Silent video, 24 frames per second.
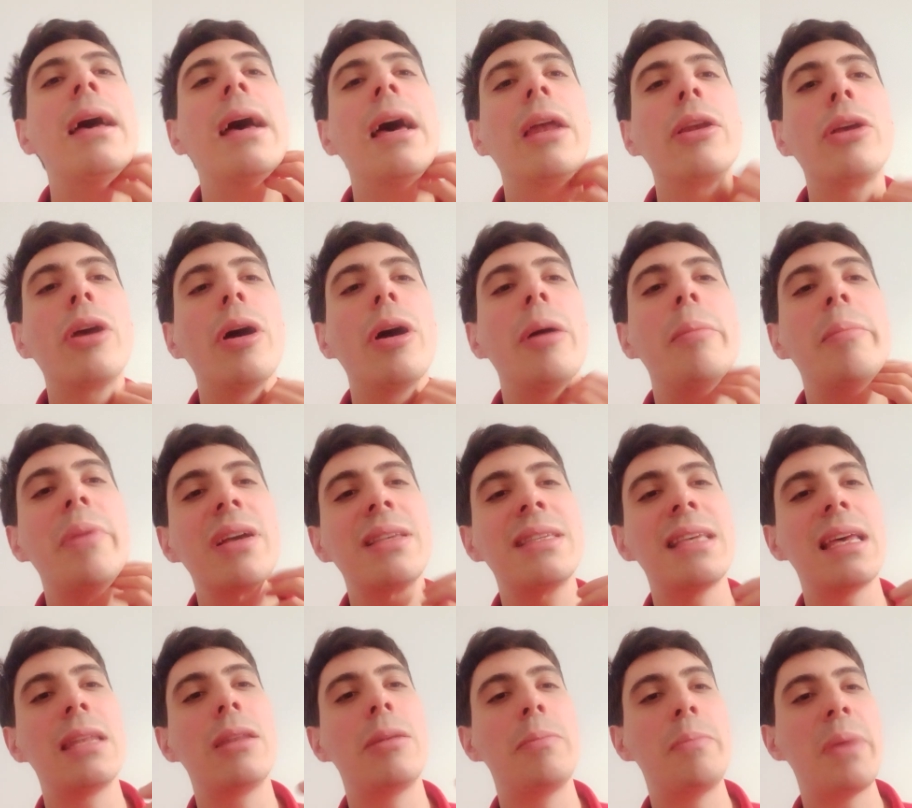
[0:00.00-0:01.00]
and Kernberg
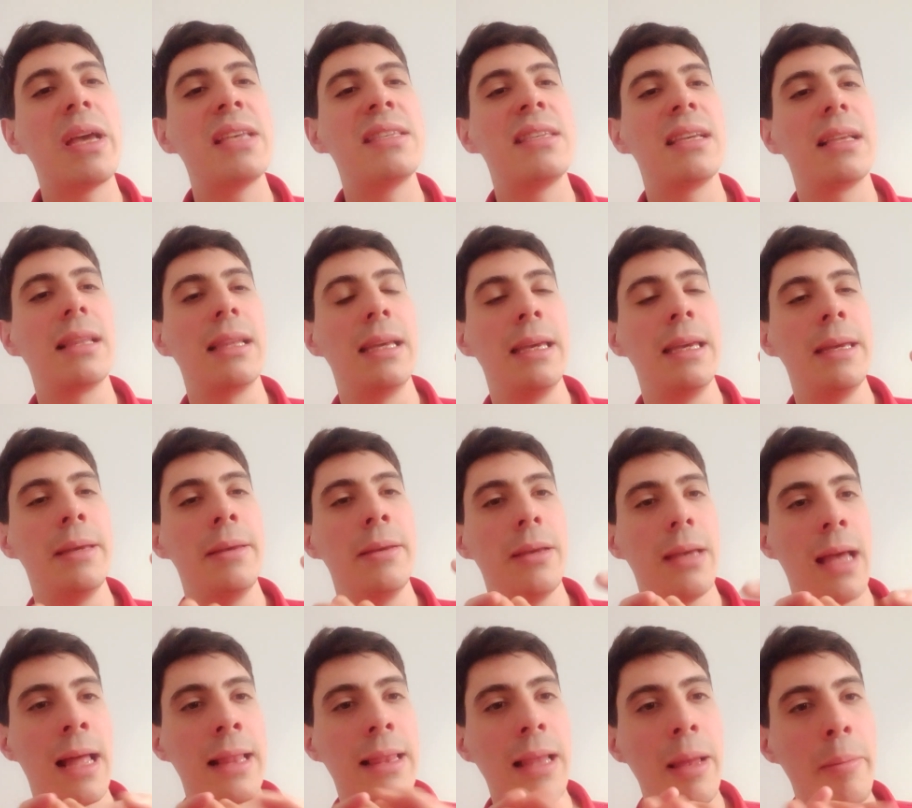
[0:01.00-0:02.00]
said basically
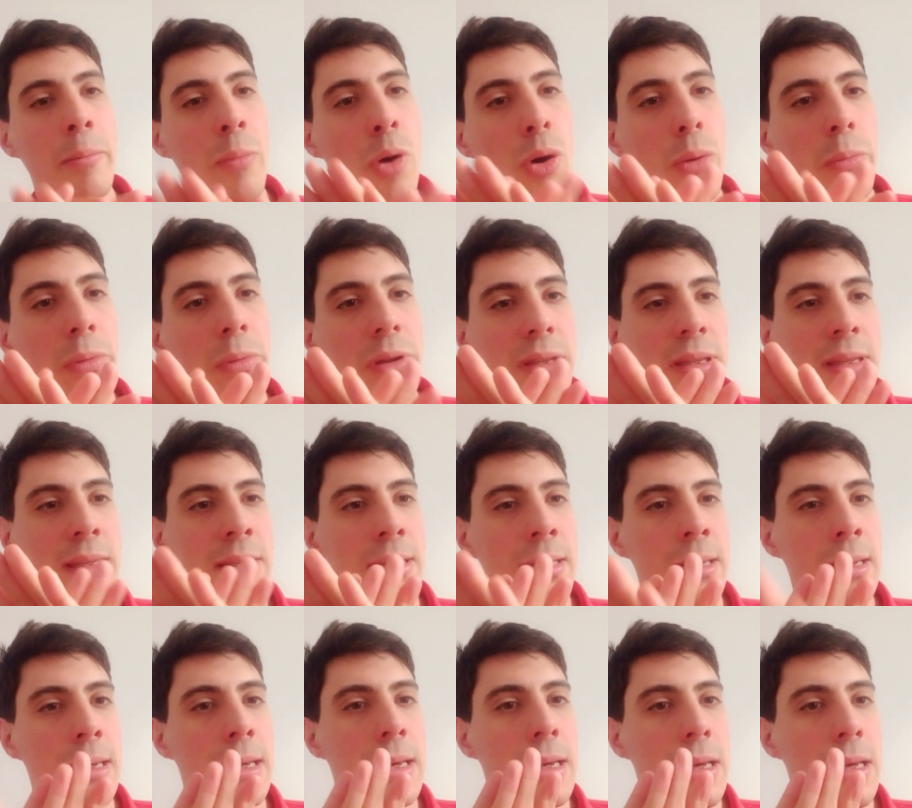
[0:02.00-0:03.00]
at that moment
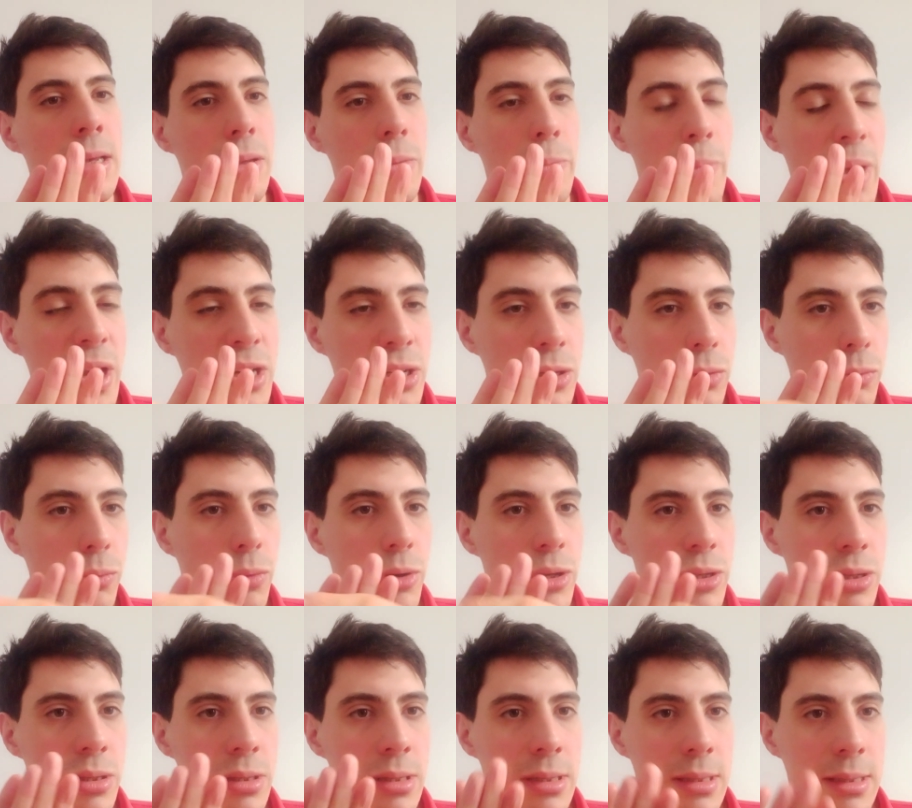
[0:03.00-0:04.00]
the patient
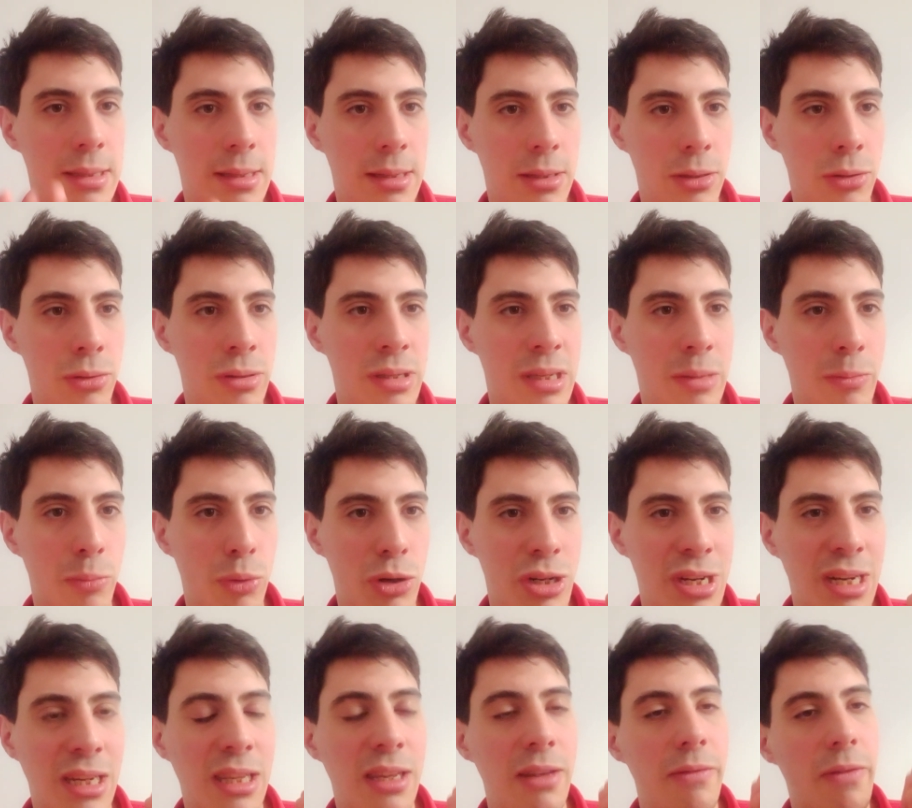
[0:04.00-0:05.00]
was using
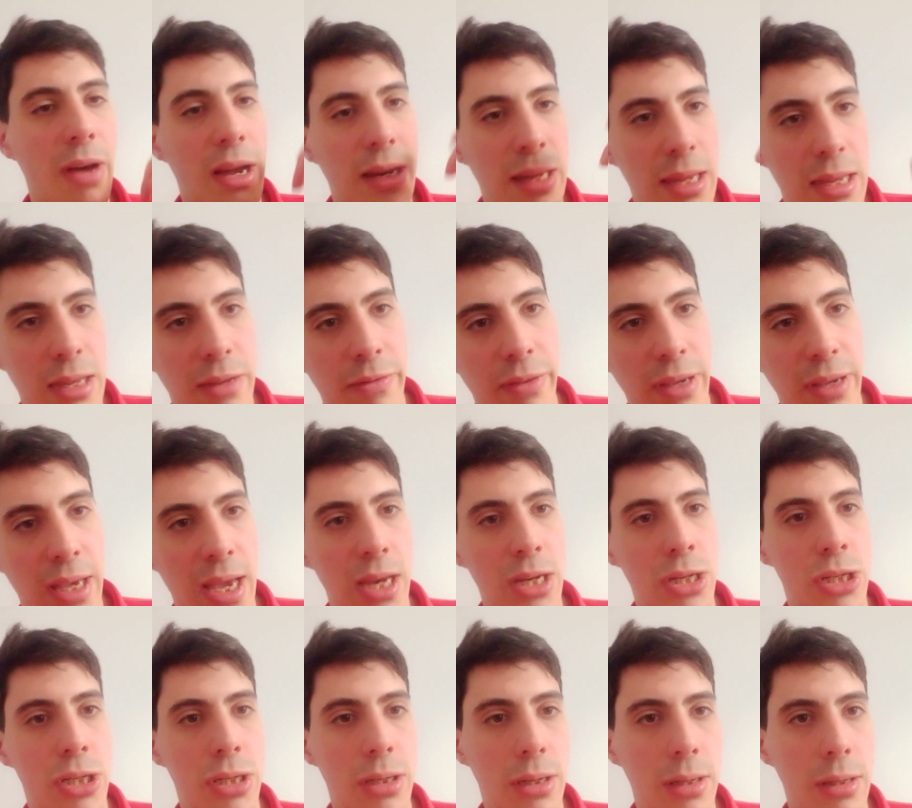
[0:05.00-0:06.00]
projective
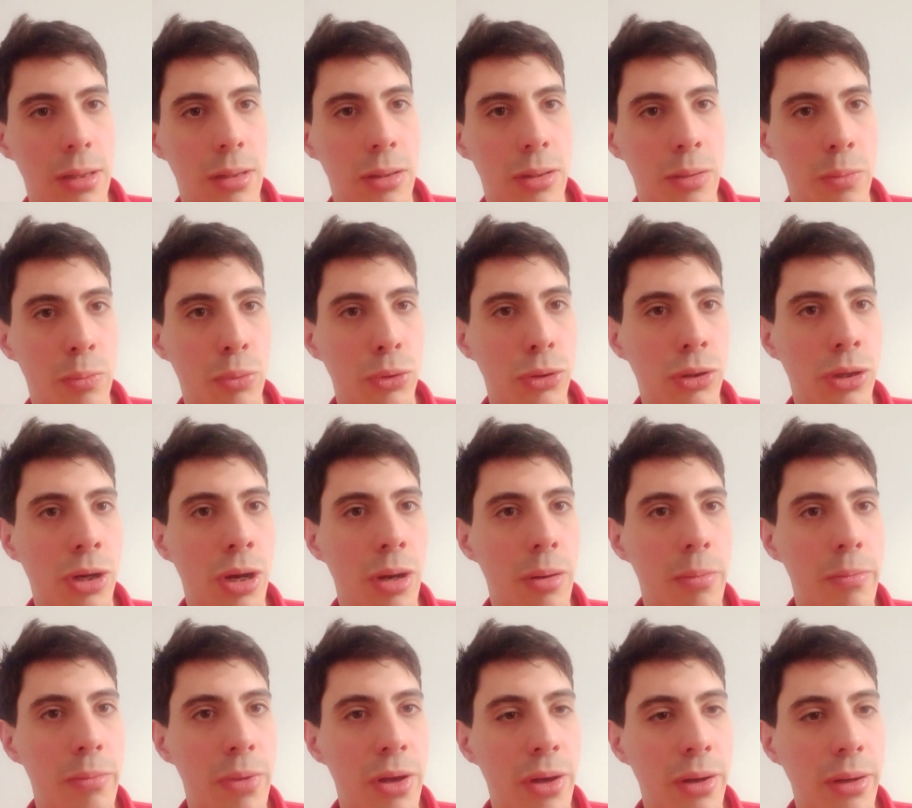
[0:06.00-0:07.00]
identification to put
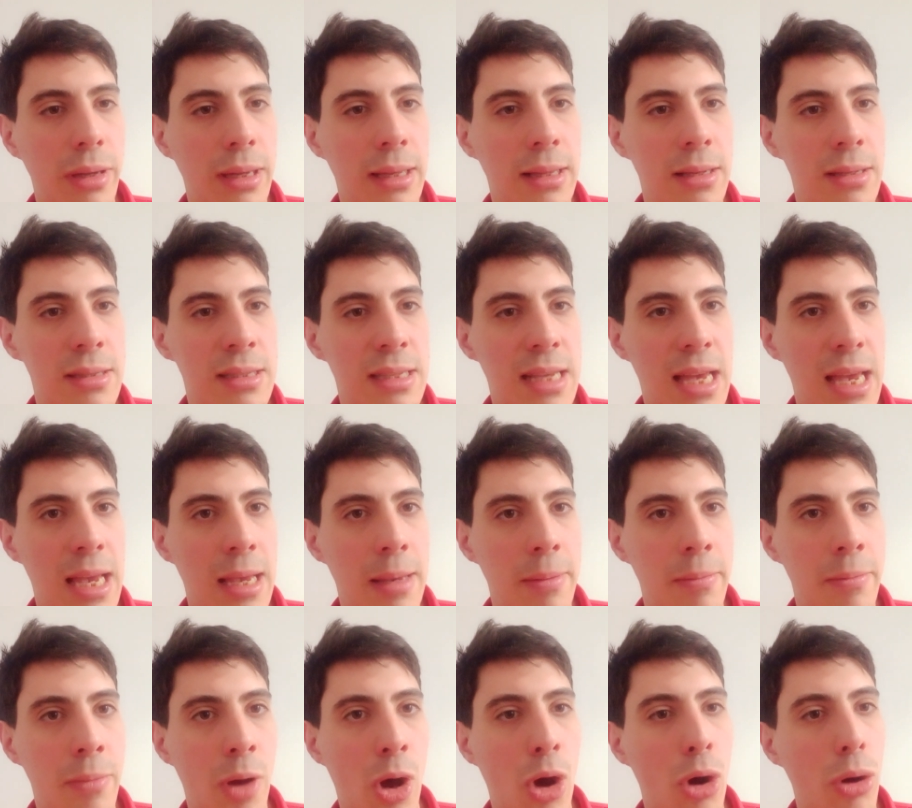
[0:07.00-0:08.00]
Kernberg in the
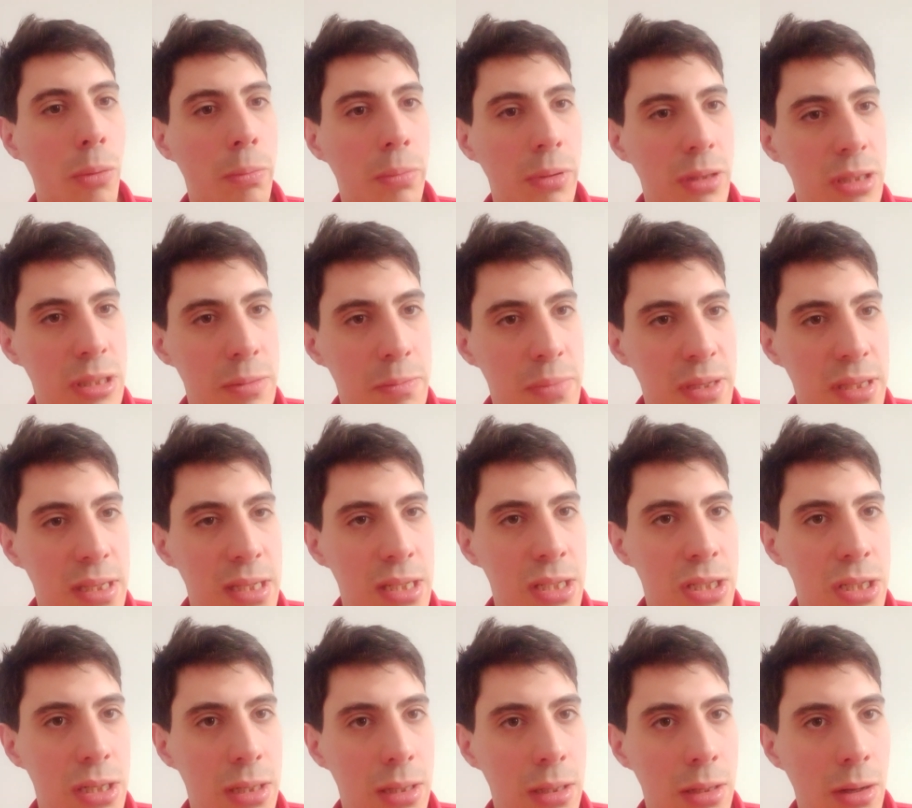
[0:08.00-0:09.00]
same hopeless
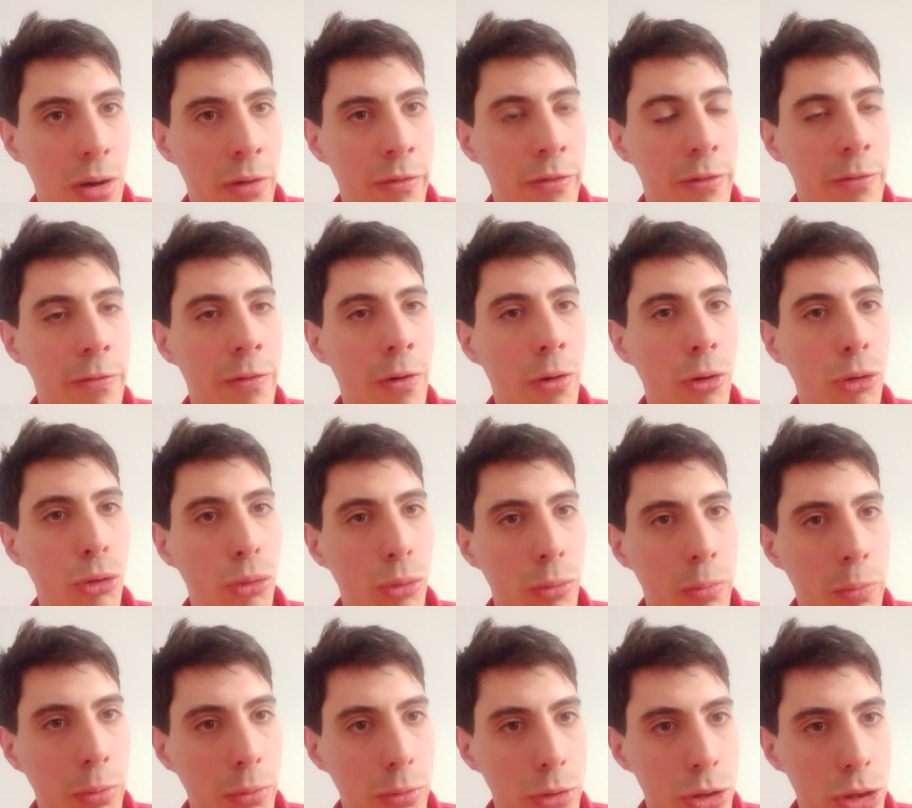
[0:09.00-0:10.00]
position of a
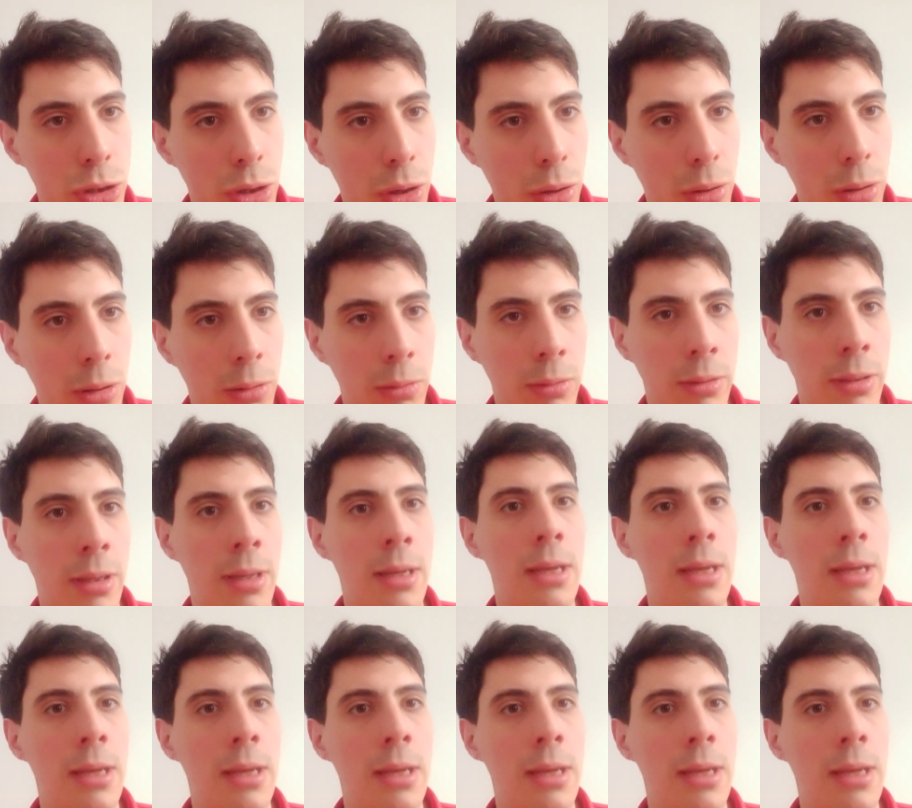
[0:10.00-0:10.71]
vulnerable child